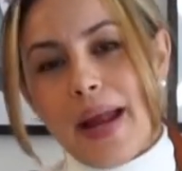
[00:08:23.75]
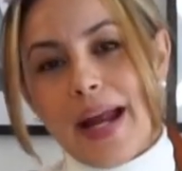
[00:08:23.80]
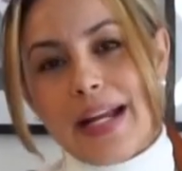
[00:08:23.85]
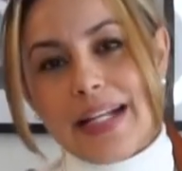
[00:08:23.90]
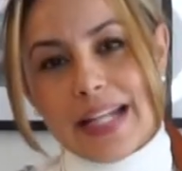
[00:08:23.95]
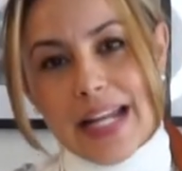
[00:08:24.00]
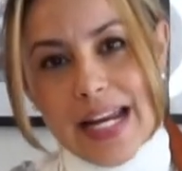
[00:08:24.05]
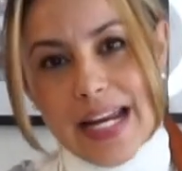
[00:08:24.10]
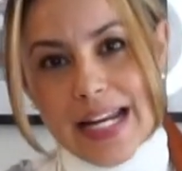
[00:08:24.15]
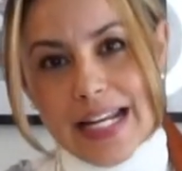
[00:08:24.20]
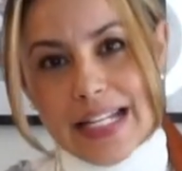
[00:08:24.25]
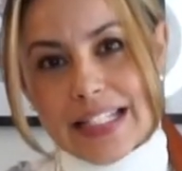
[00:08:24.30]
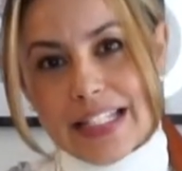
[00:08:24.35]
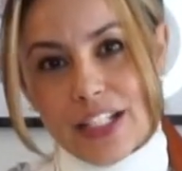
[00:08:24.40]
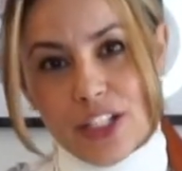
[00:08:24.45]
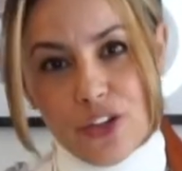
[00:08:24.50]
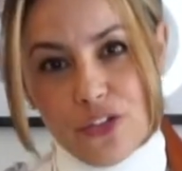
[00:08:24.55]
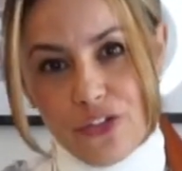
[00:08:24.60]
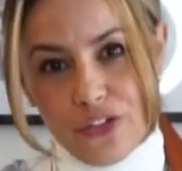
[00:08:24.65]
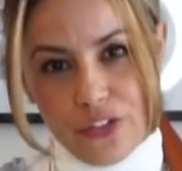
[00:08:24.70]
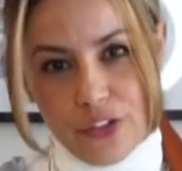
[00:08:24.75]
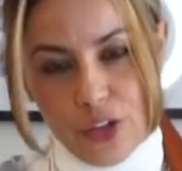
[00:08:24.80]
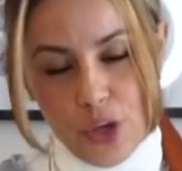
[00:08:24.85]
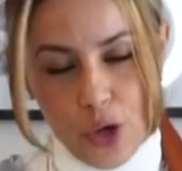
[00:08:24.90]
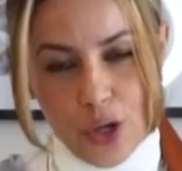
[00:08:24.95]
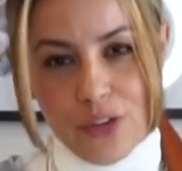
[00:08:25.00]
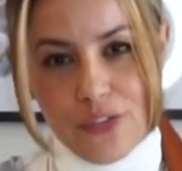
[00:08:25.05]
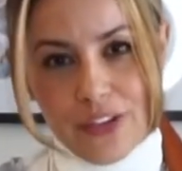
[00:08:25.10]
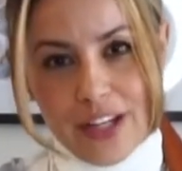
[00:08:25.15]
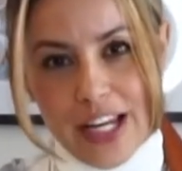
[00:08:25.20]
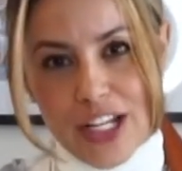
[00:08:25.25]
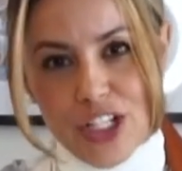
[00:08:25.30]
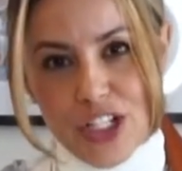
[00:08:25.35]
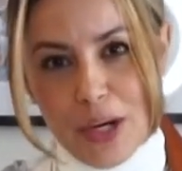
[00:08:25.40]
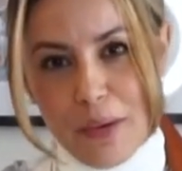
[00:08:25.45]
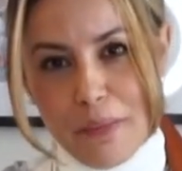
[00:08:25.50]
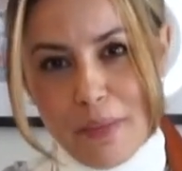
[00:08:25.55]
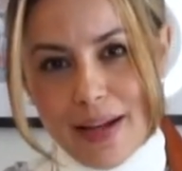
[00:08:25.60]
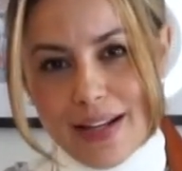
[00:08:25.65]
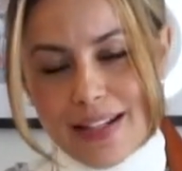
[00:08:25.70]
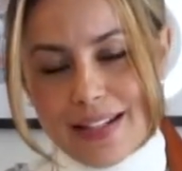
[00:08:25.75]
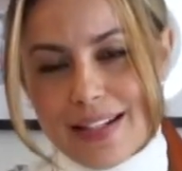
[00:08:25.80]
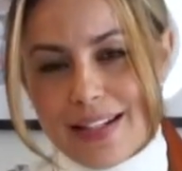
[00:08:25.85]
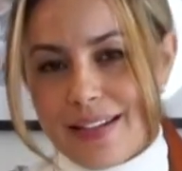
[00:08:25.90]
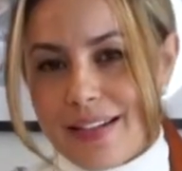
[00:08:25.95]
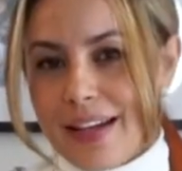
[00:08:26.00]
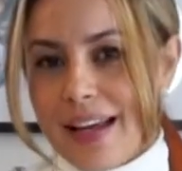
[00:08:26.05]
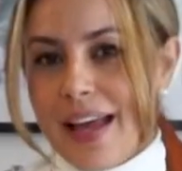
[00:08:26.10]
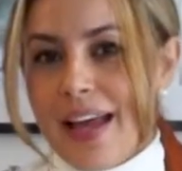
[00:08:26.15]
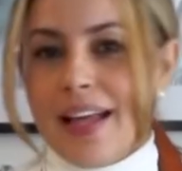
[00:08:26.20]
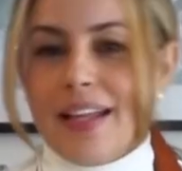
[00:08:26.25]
and hit the notification button